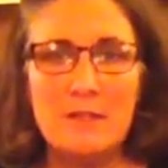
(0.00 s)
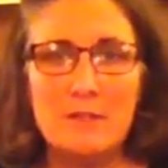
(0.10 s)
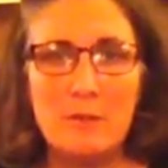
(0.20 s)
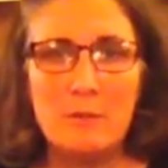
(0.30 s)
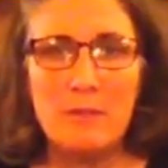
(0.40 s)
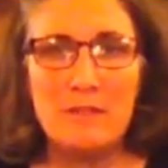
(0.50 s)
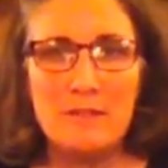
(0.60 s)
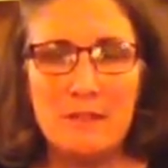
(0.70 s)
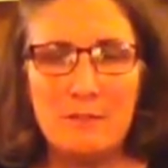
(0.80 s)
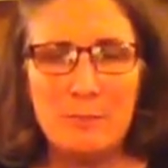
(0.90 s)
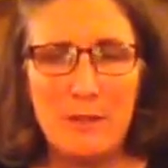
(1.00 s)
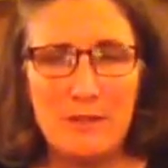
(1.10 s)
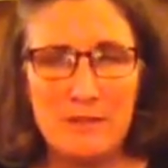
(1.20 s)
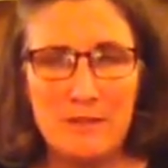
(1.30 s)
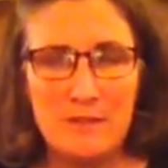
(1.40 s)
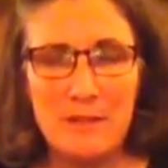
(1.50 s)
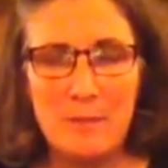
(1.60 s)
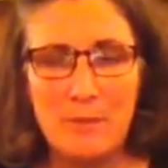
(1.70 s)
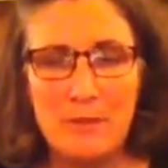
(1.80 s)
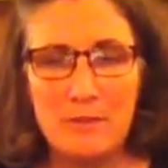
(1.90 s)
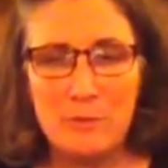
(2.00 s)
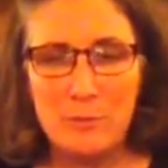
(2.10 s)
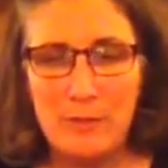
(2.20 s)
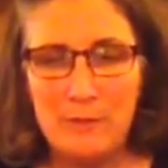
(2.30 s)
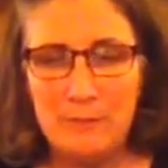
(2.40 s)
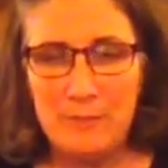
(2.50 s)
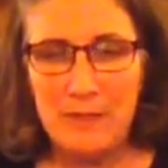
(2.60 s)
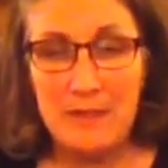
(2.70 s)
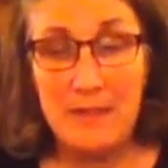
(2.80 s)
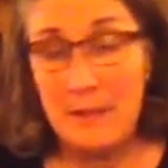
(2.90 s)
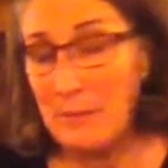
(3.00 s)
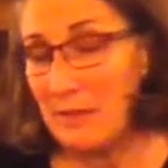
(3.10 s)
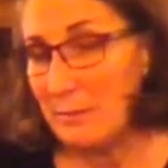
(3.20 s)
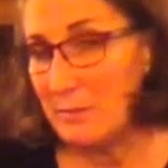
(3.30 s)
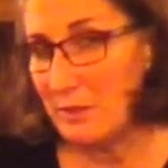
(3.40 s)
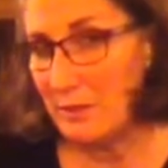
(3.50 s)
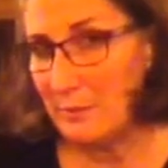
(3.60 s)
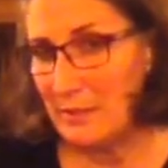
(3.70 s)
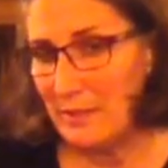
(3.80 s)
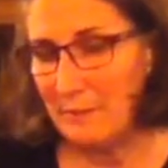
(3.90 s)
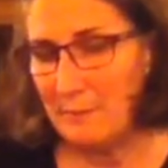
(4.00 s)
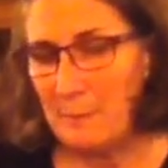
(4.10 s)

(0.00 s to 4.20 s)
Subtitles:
So I place the gift box on top of the stupa. It now becomes a harmika.